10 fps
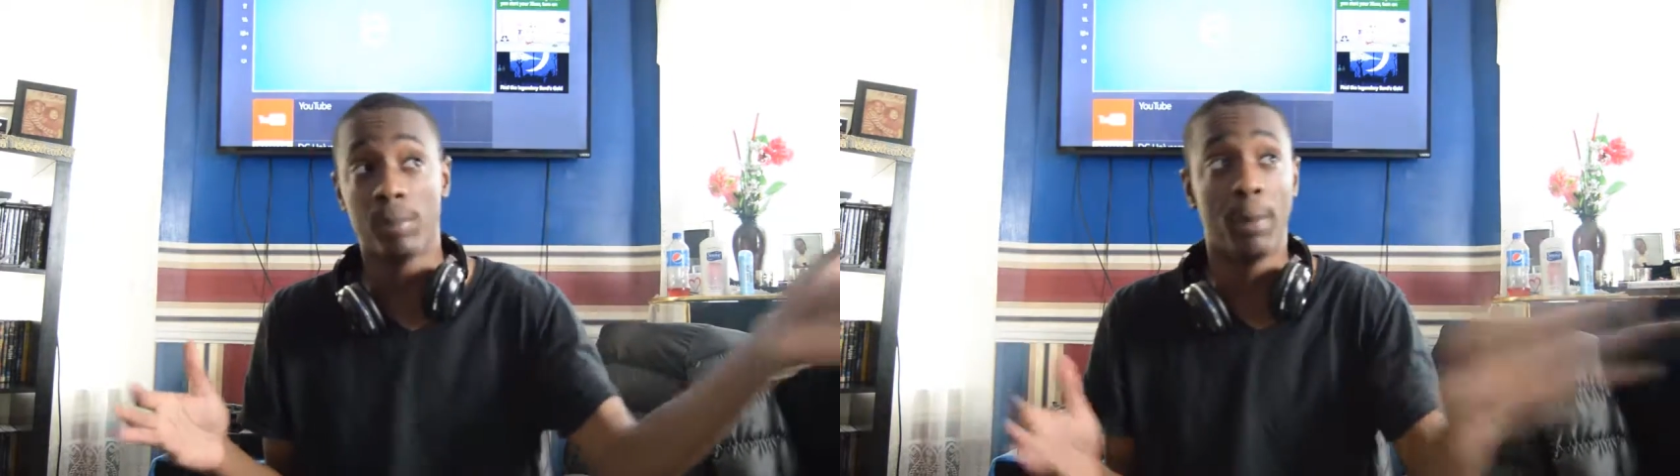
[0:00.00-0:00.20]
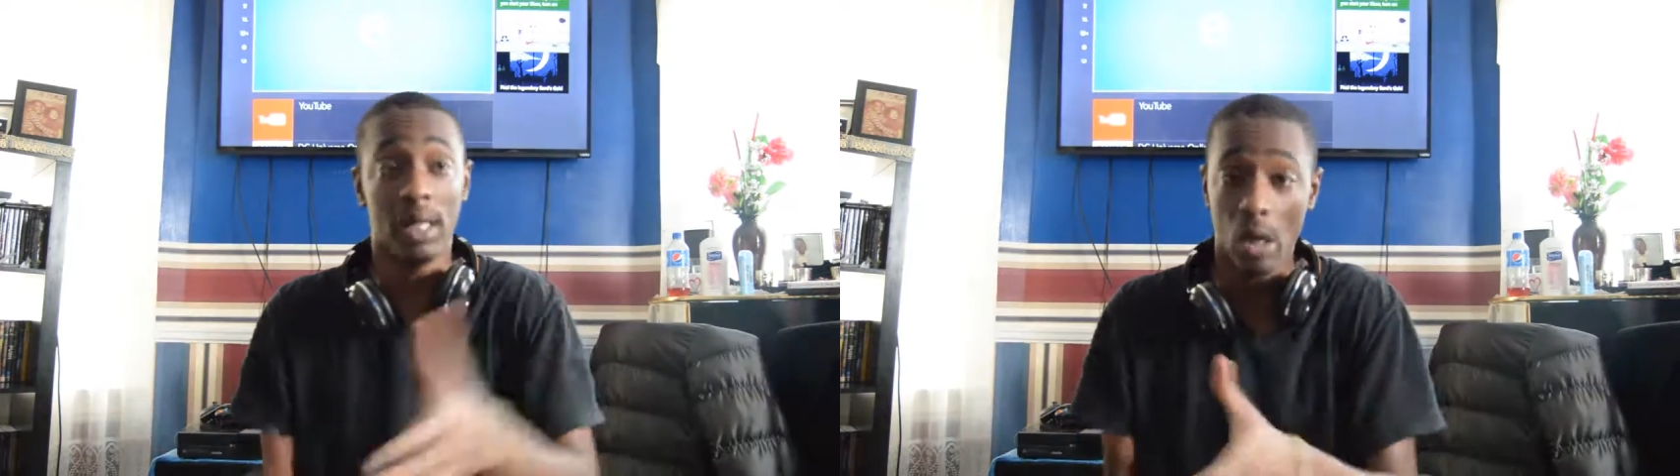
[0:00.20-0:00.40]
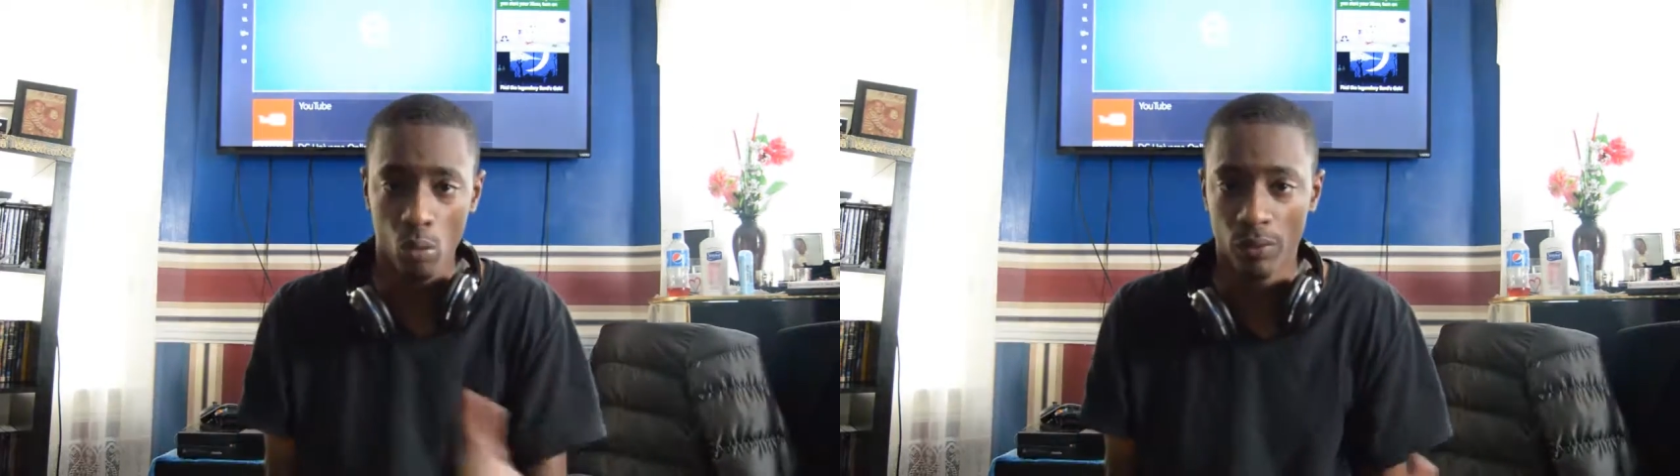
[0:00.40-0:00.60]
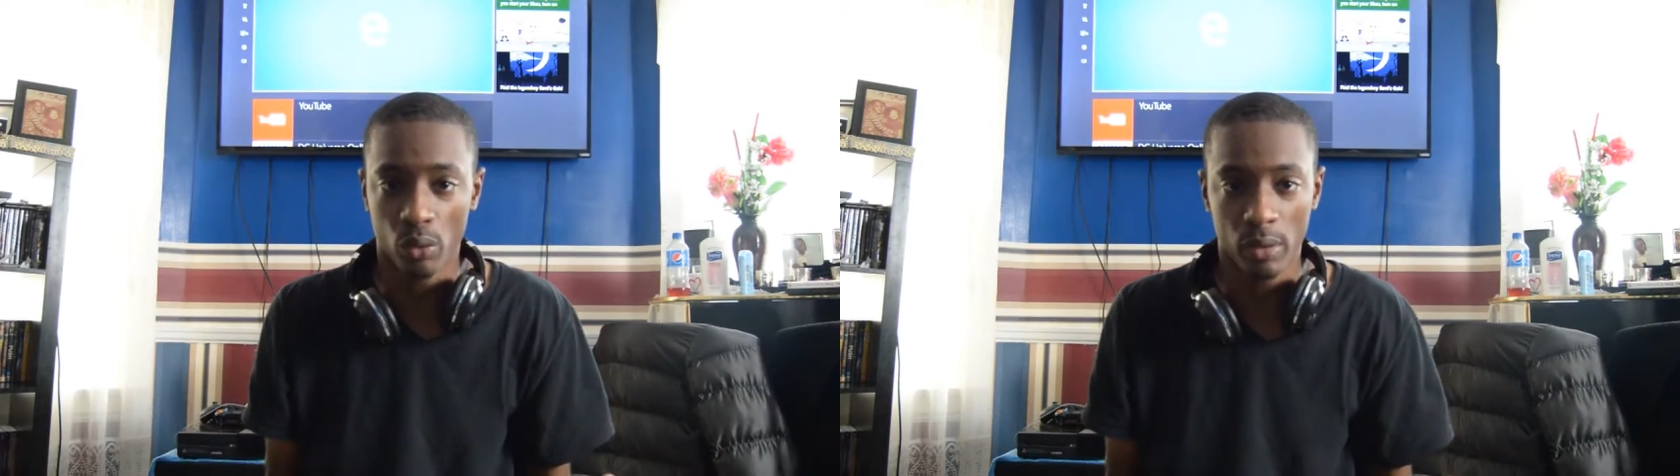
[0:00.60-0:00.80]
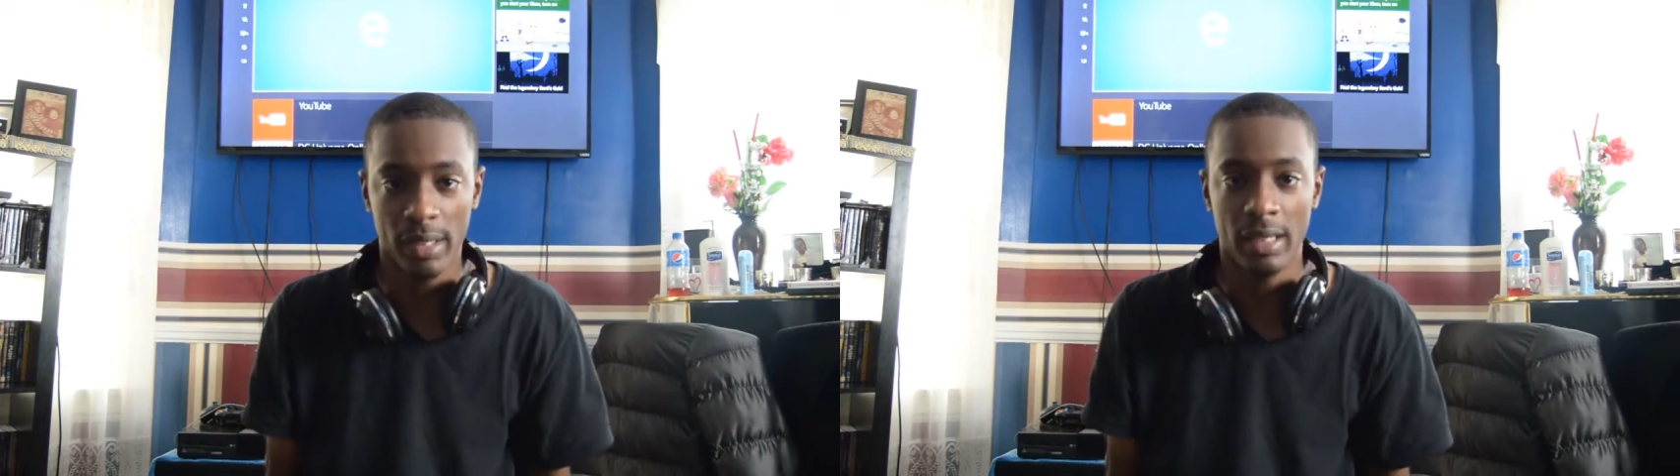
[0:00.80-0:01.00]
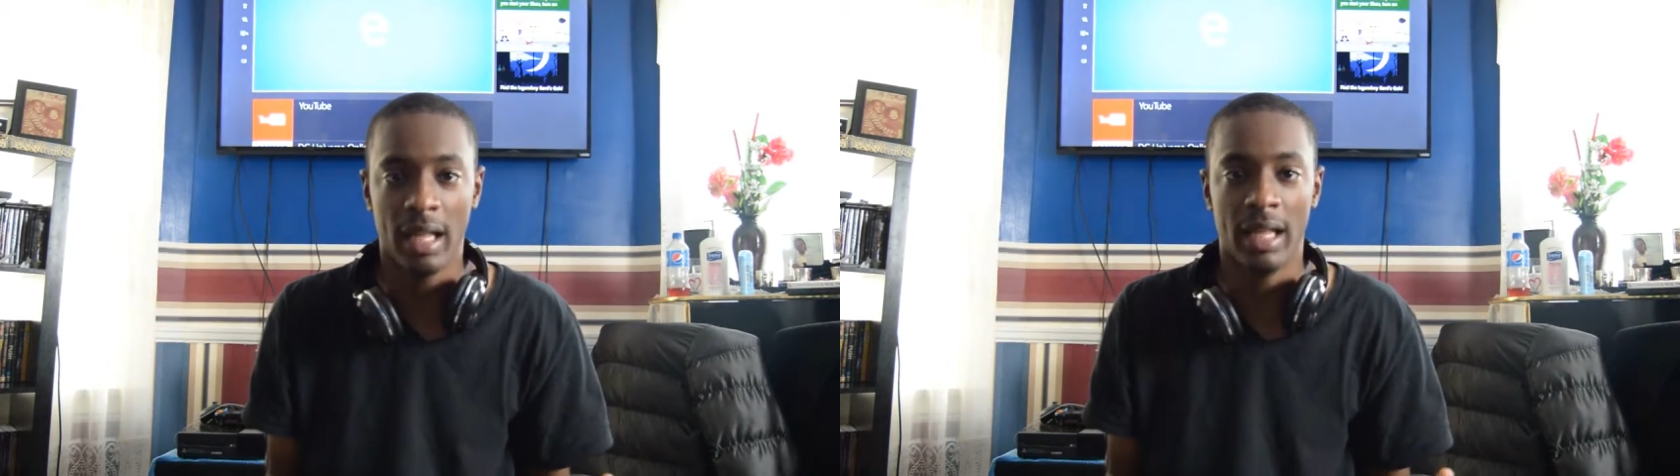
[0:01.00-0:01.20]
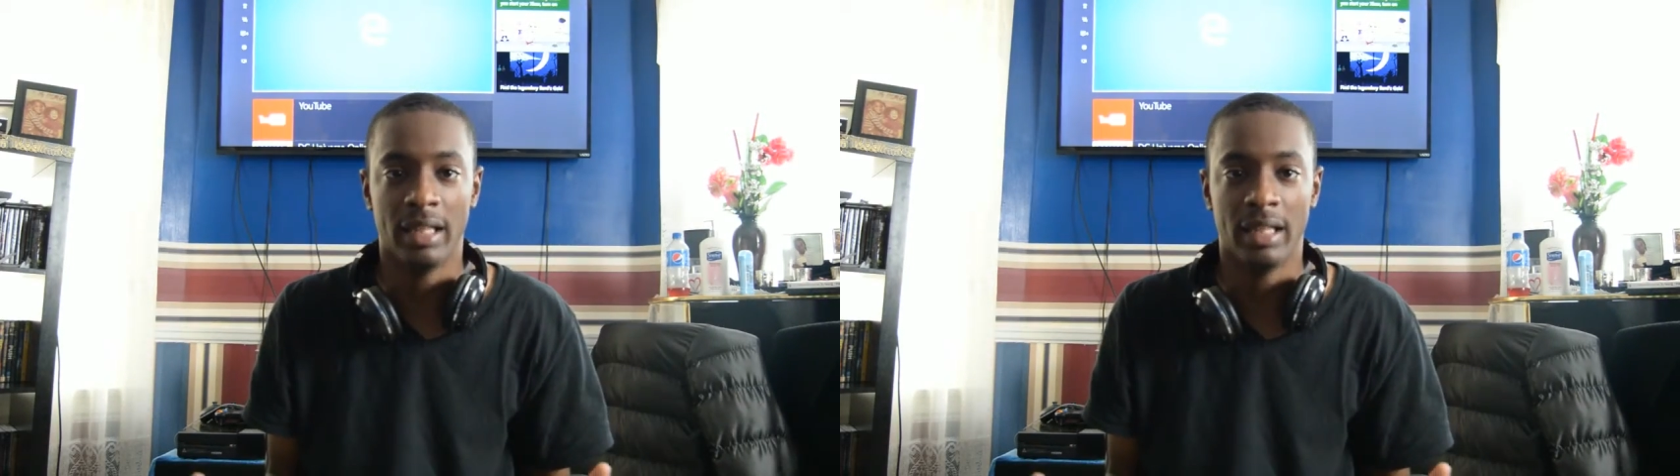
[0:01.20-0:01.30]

spell out Wolverine,